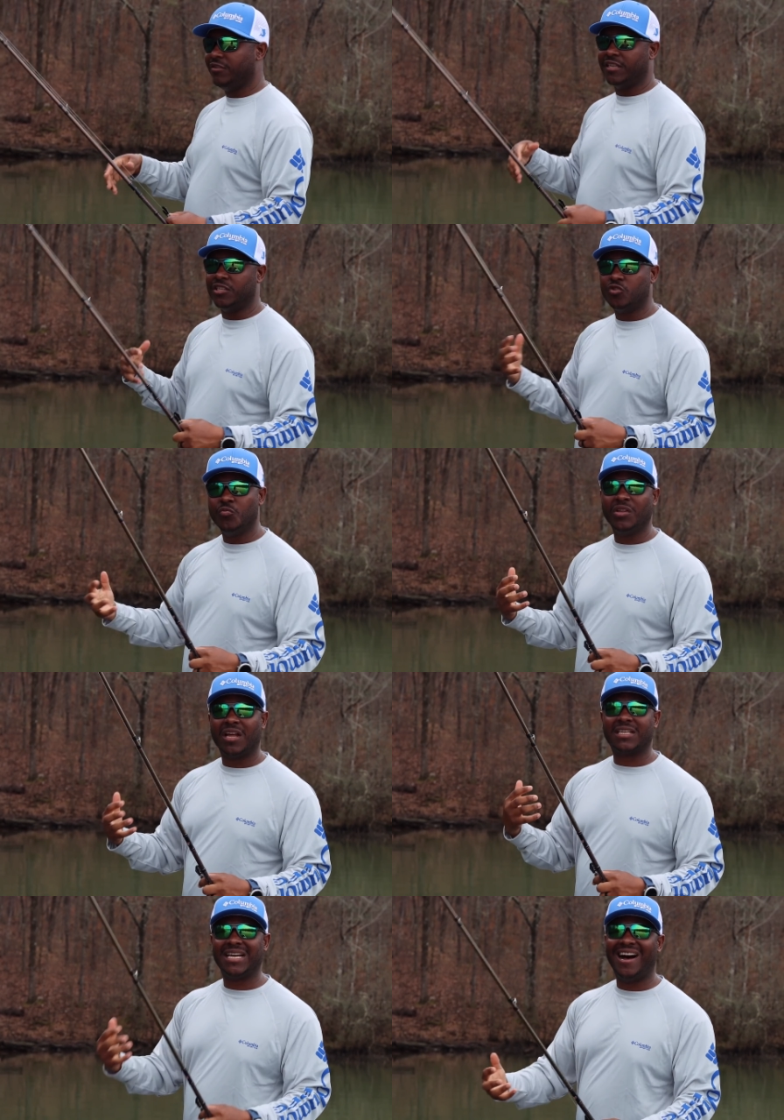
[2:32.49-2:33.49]
you consume a lot
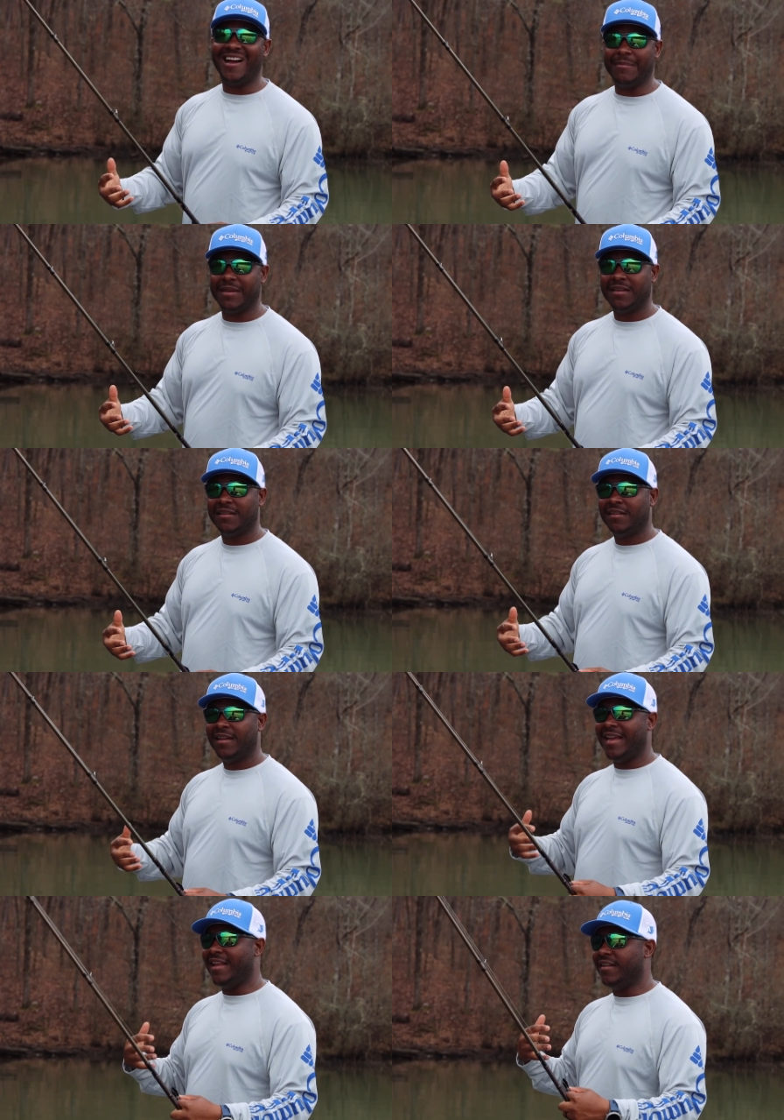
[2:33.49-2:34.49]
of time.
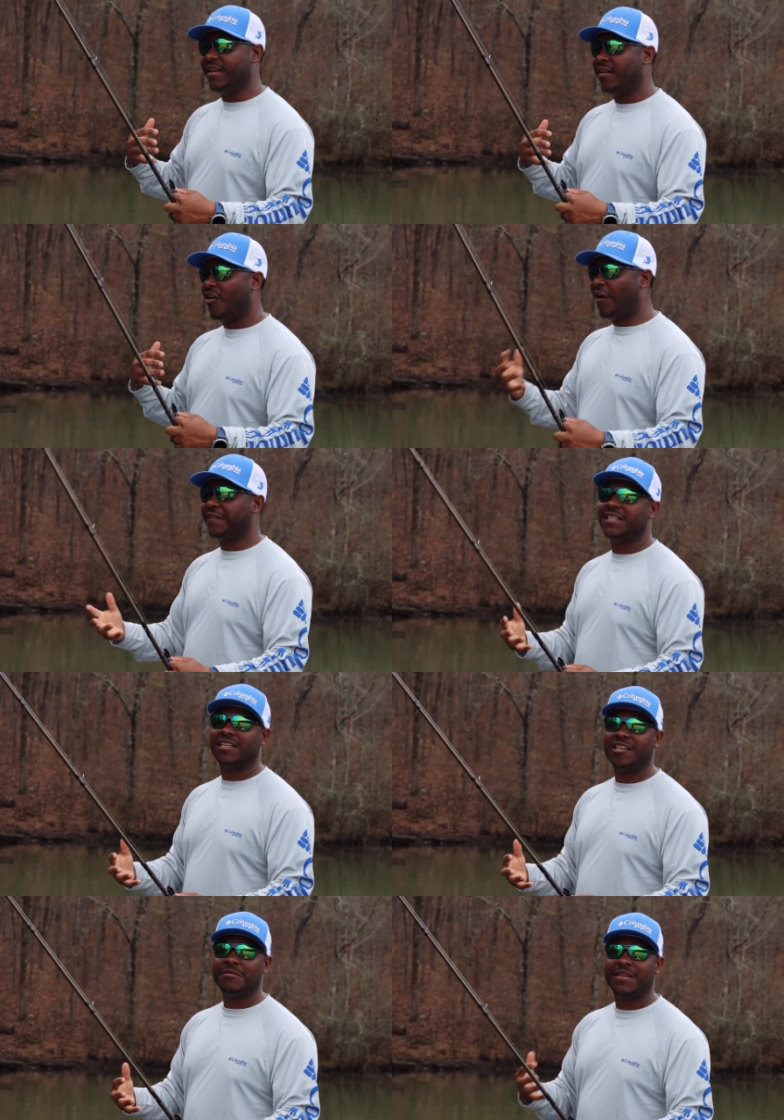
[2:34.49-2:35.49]
And
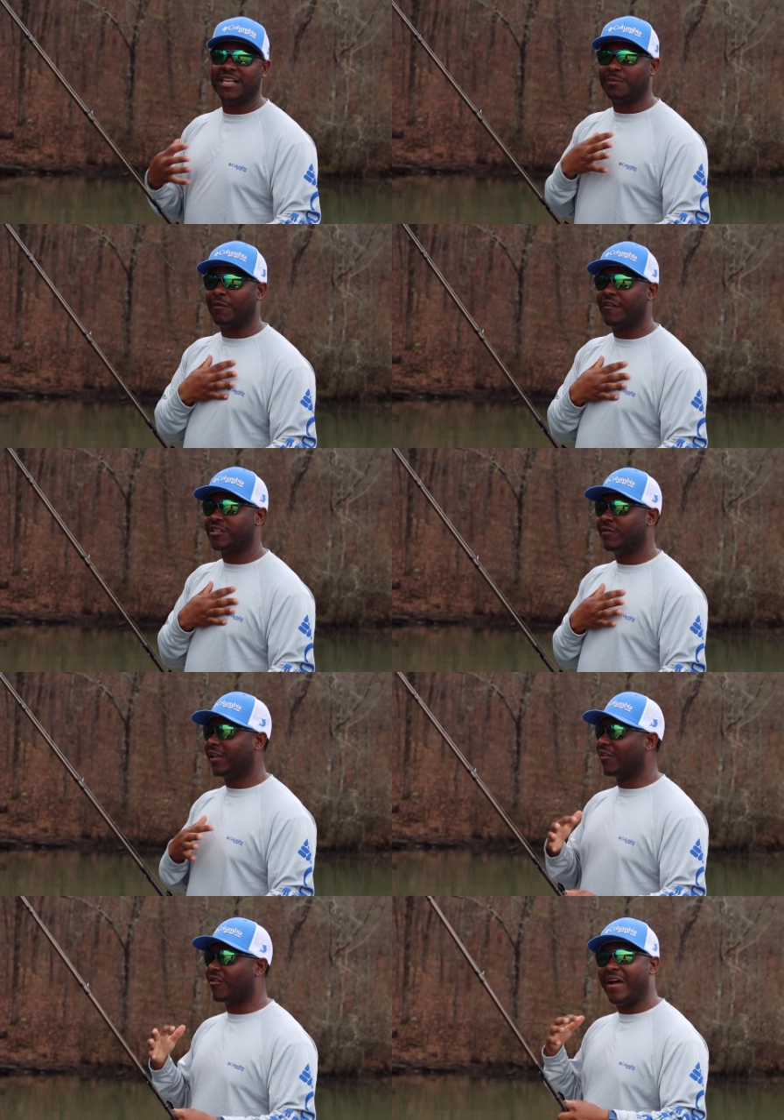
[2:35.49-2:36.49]
oftentimes, as a professional
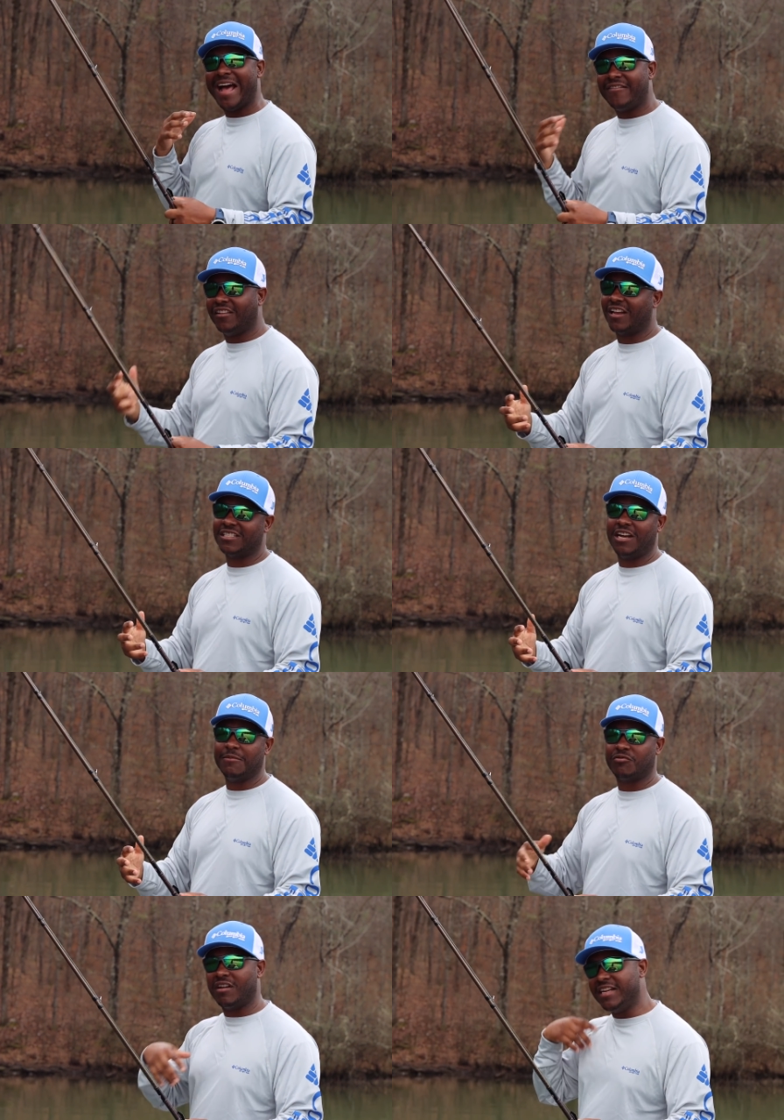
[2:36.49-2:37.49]
angler, I don't have a lot of time,
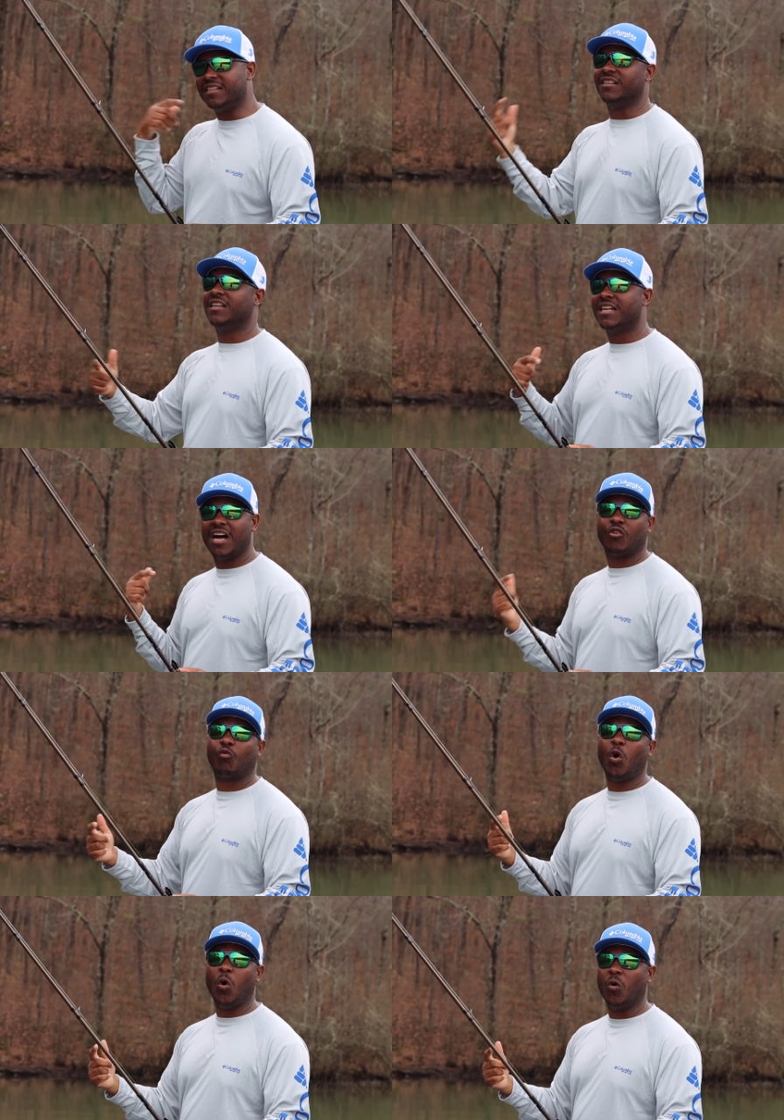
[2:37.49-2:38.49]
so I need to kind of
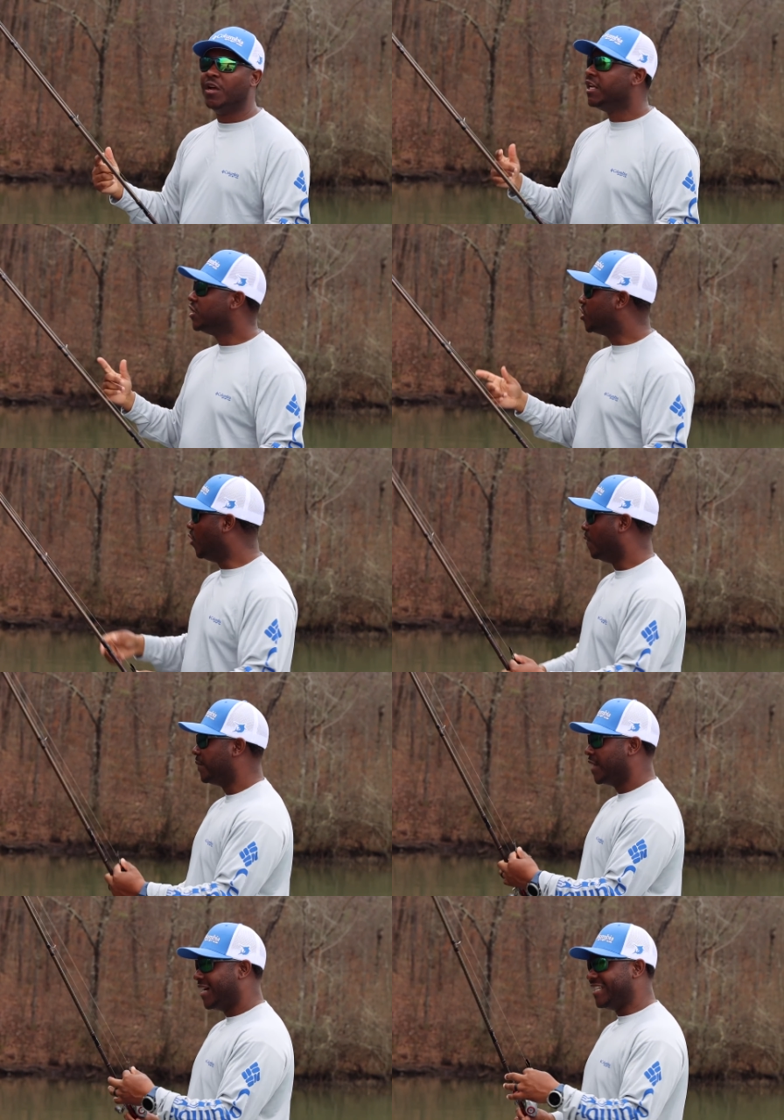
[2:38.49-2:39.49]
roll. So
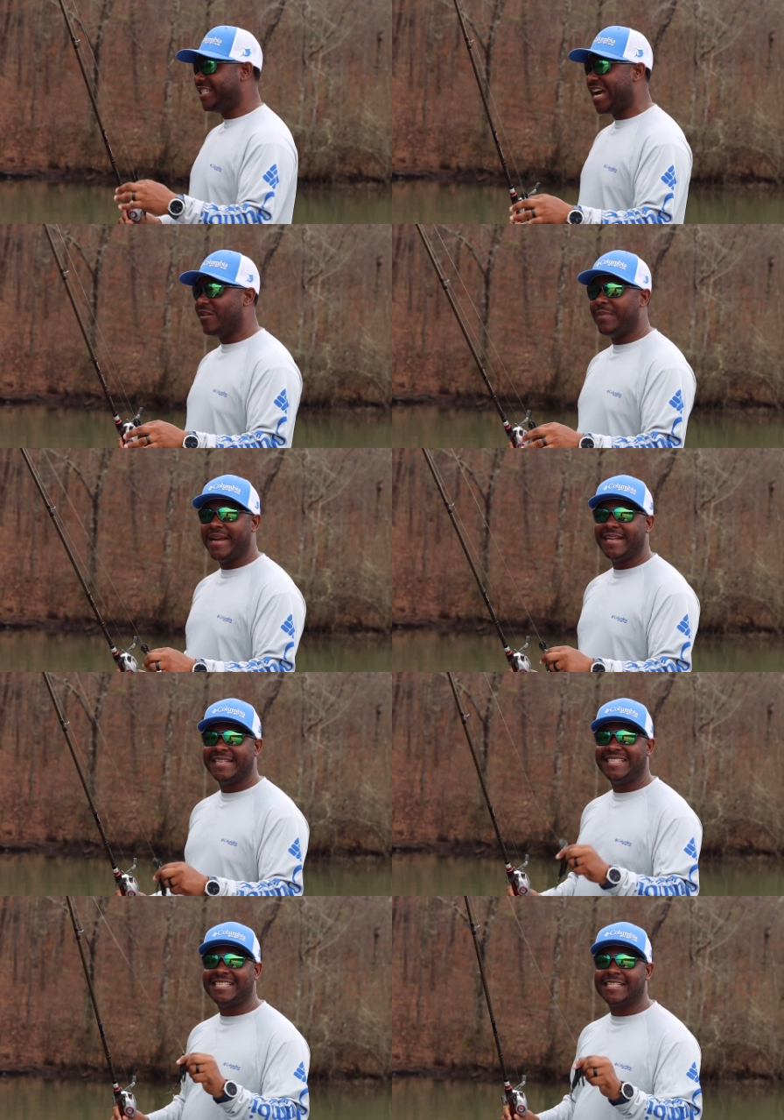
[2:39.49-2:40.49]
a chatterbait
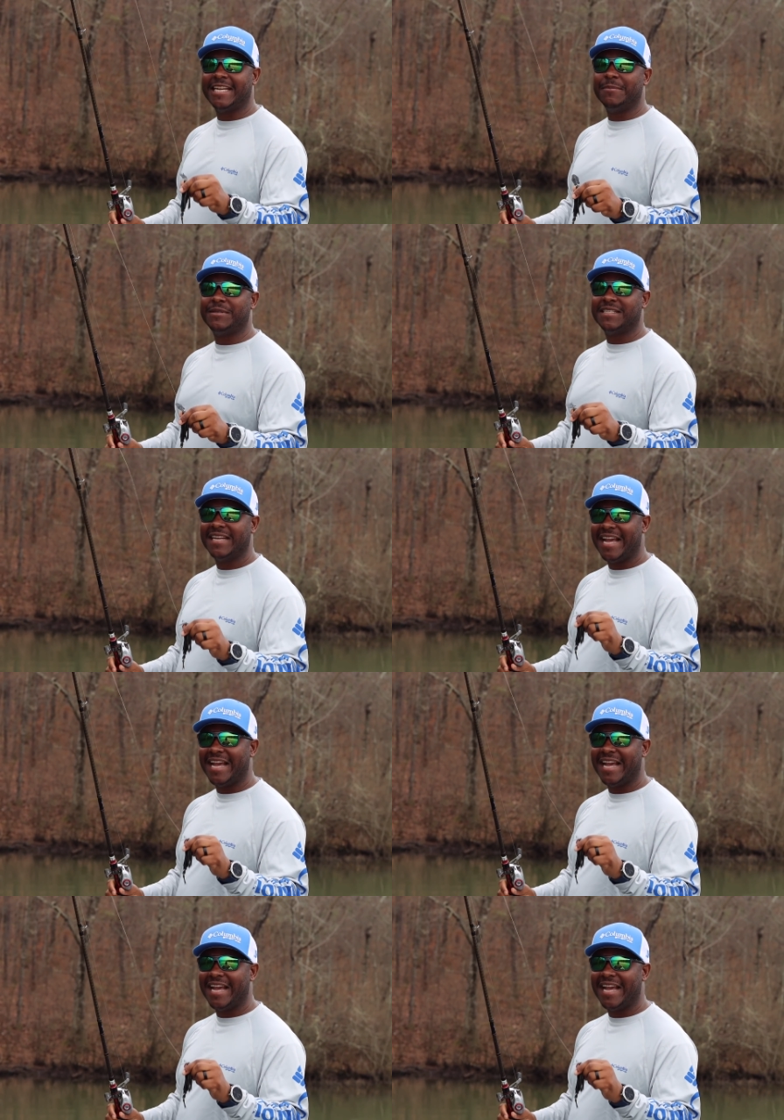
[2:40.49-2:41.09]
skips